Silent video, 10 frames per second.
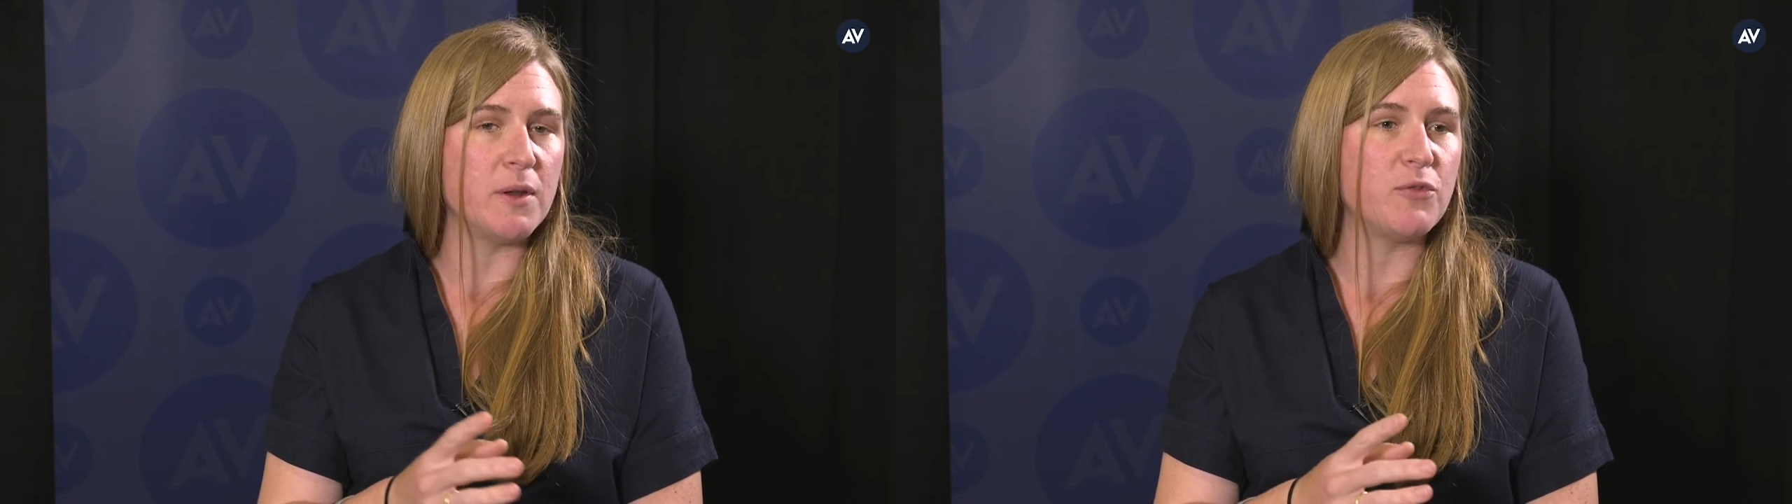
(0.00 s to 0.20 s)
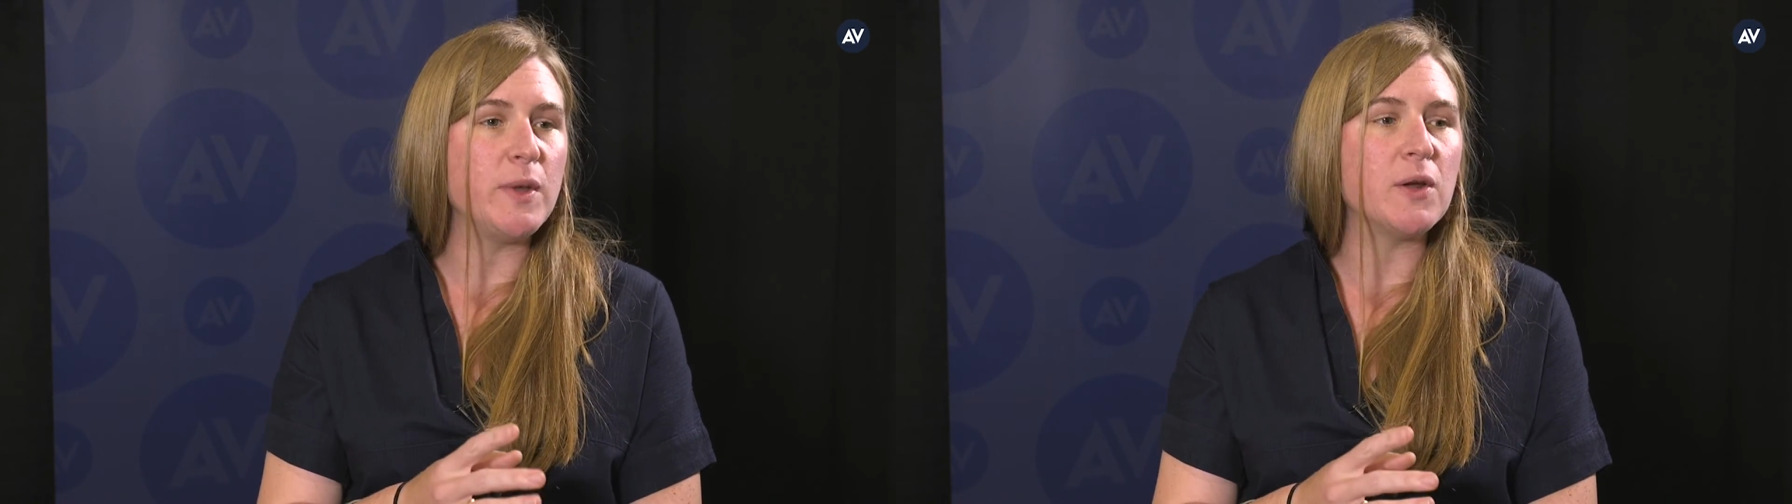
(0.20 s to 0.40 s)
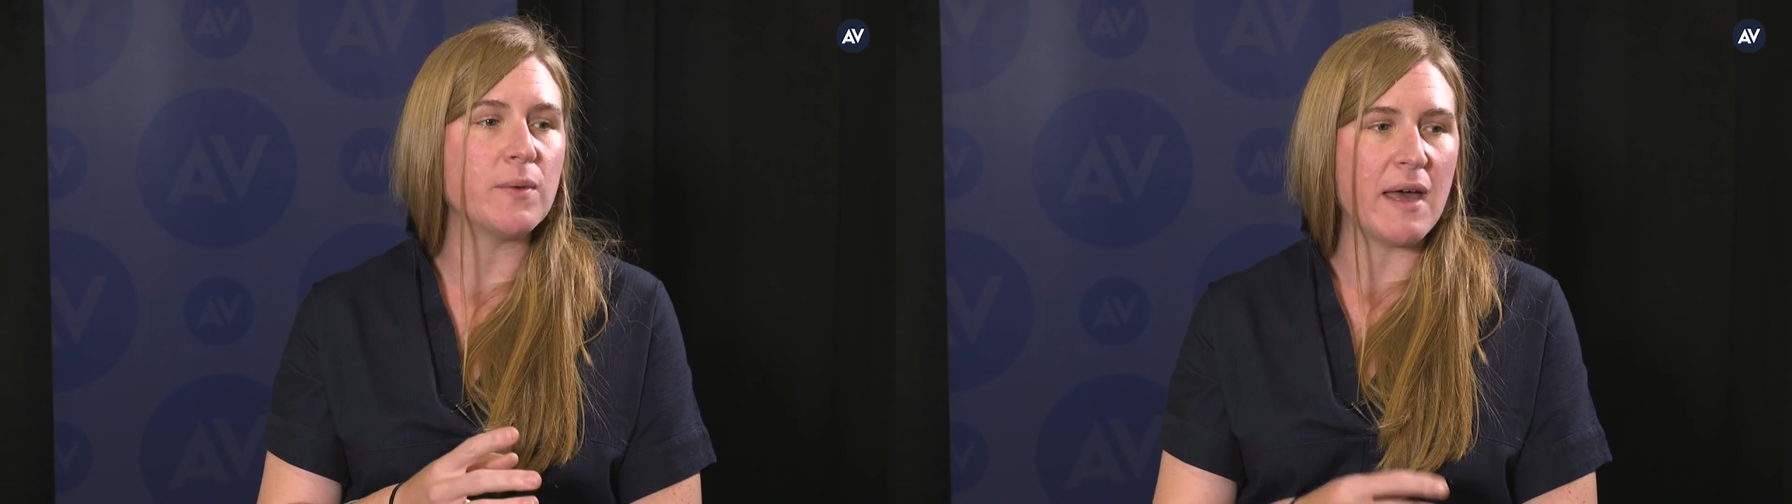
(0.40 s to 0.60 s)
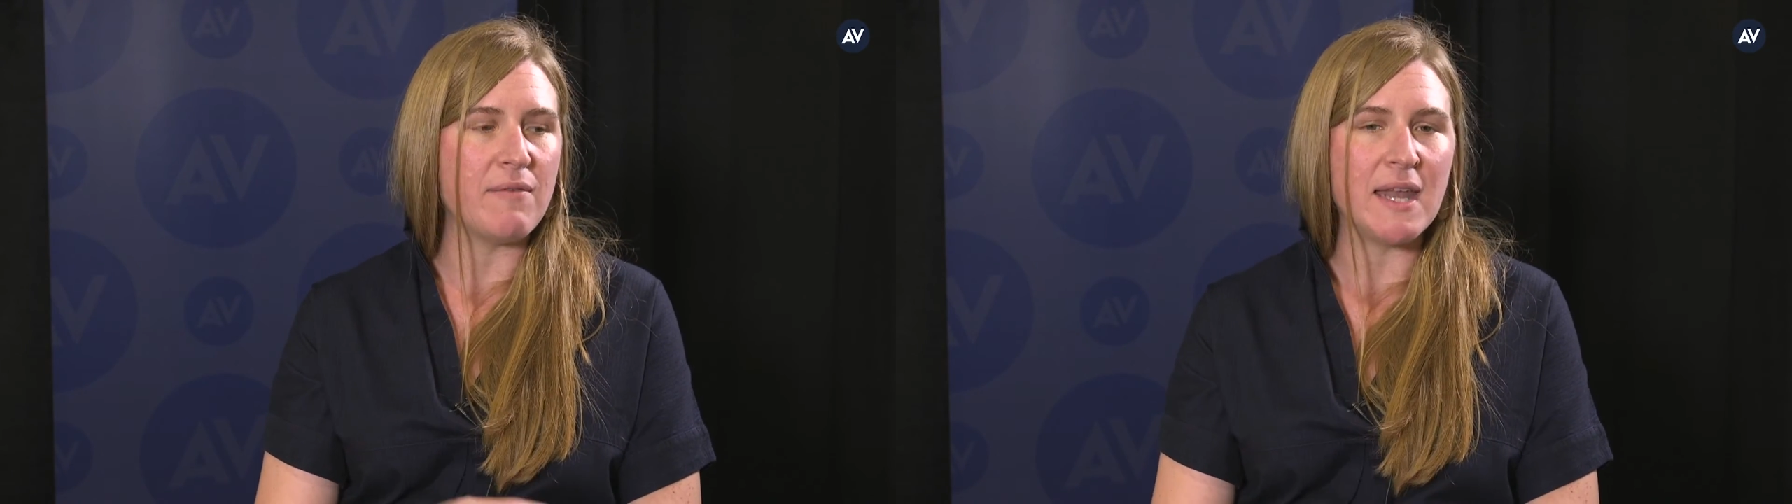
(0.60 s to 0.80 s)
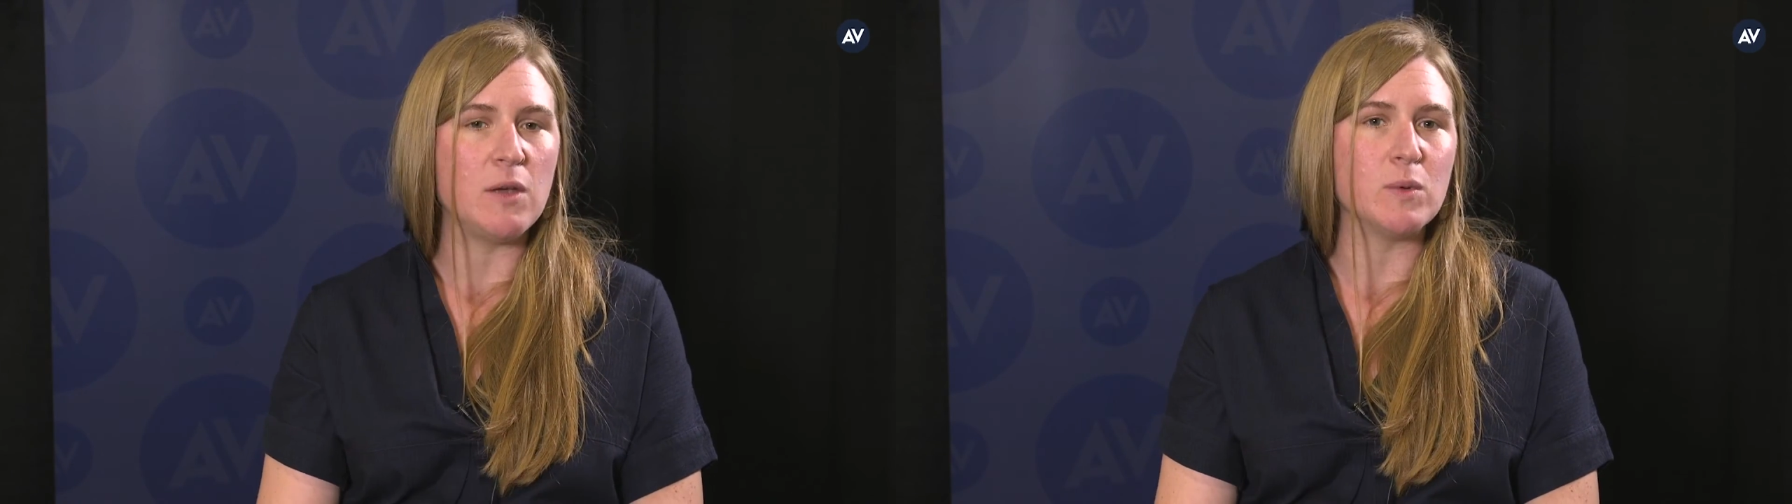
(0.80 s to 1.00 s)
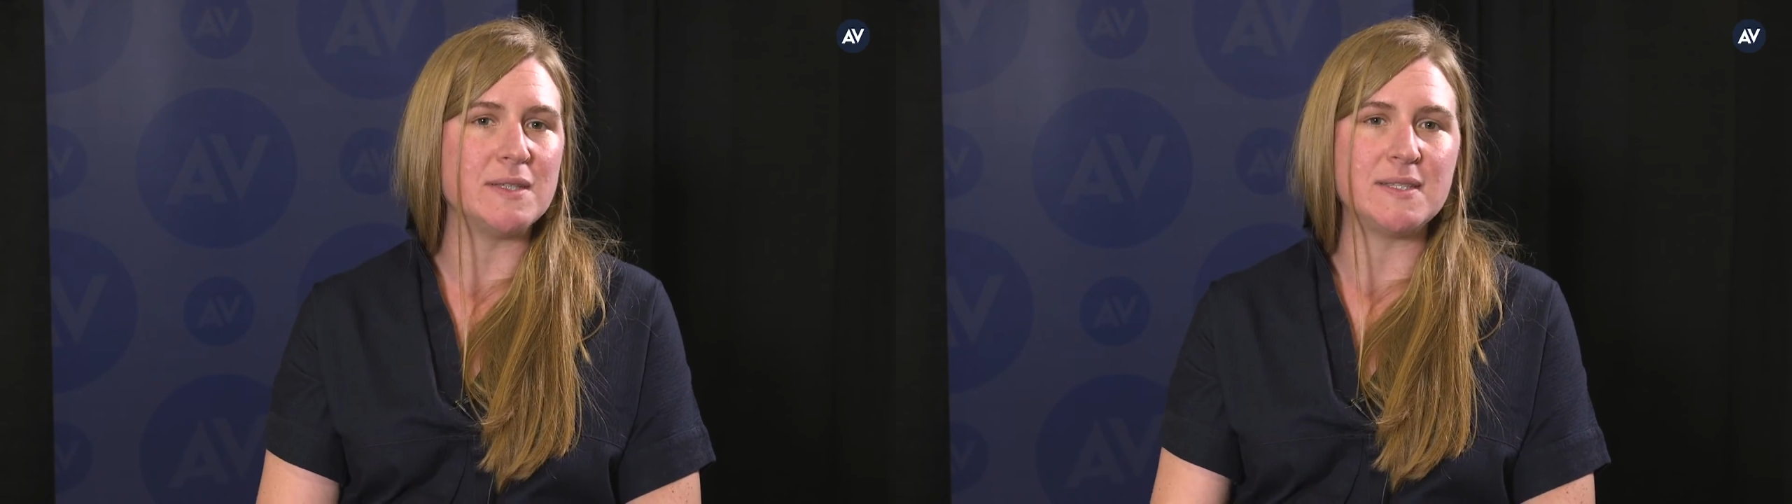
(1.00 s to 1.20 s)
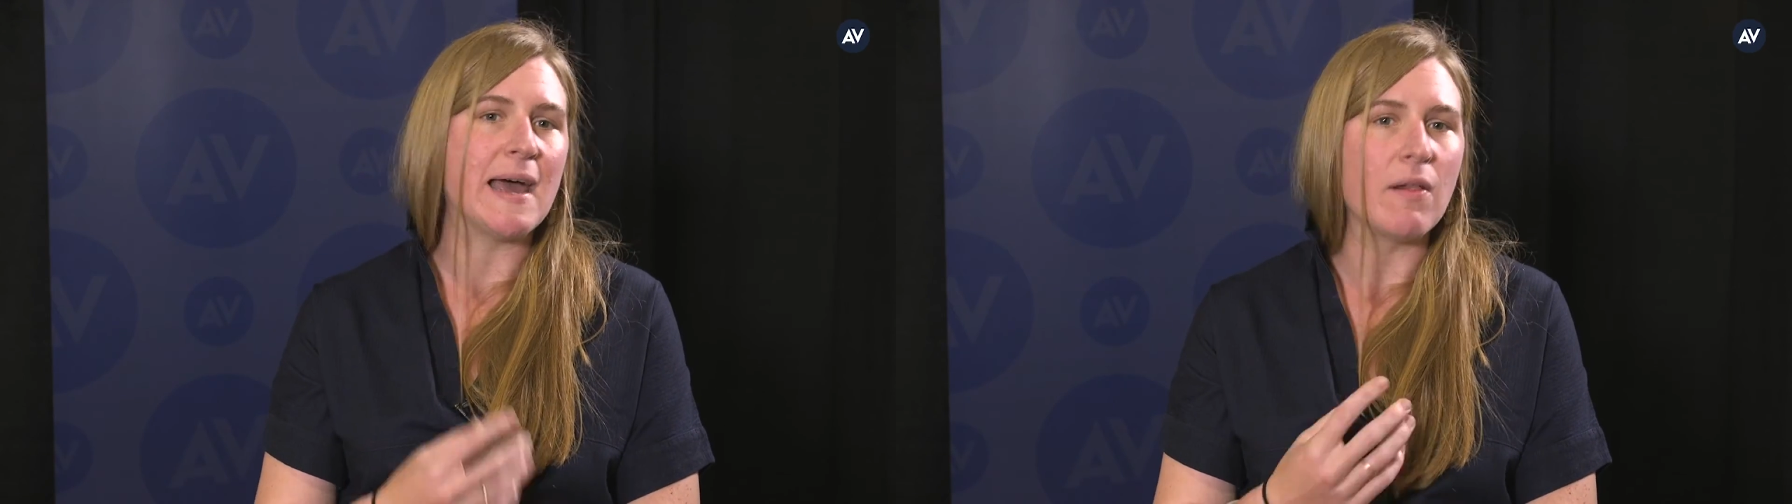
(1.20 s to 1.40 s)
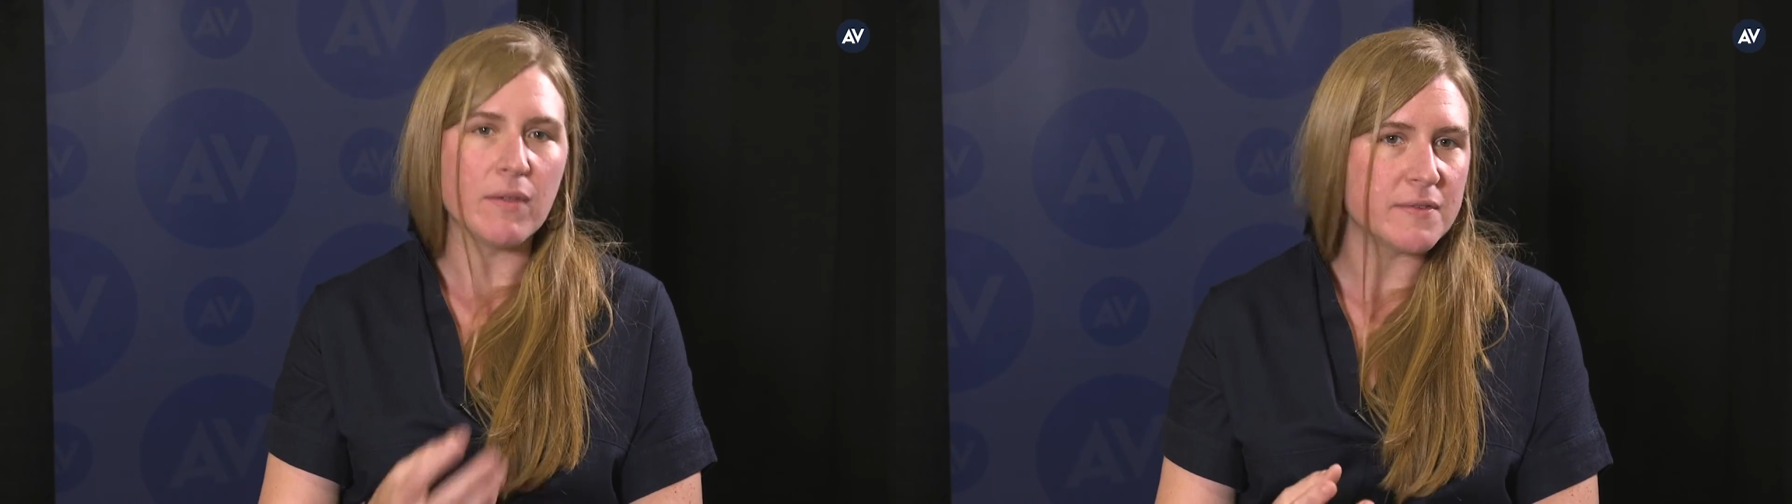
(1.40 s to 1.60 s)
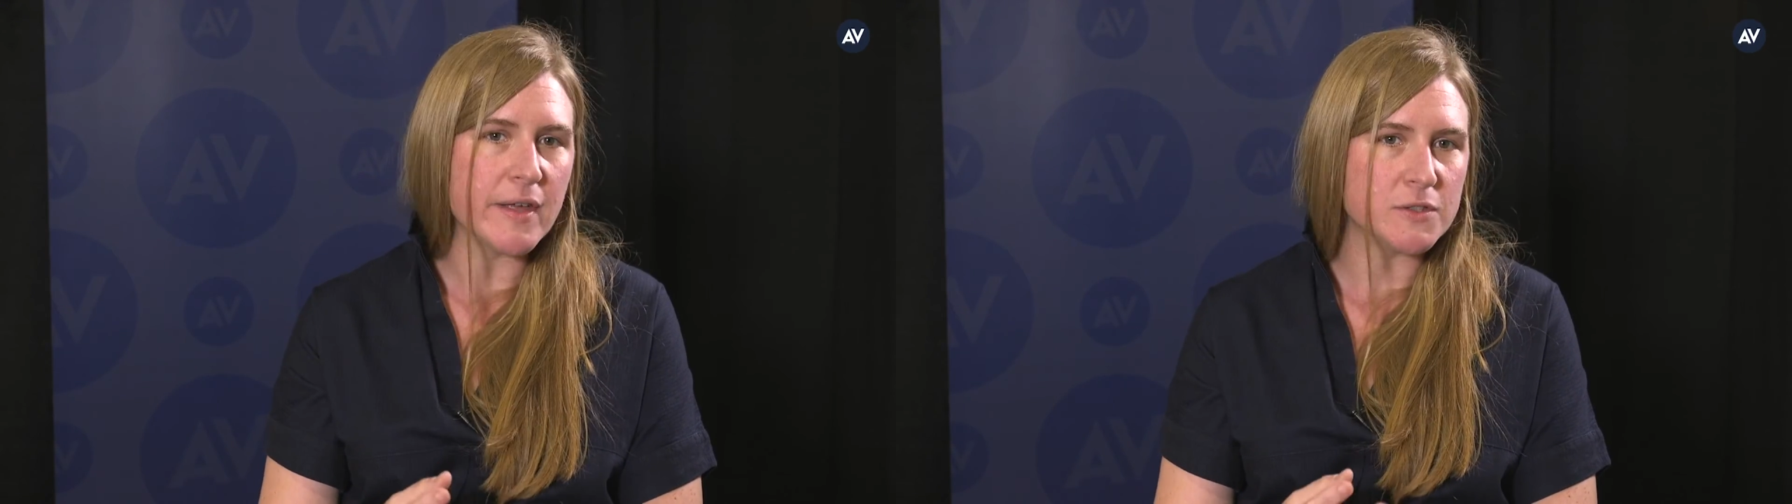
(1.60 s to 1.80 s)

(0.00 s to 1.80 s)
but if we don't have anyone to tell us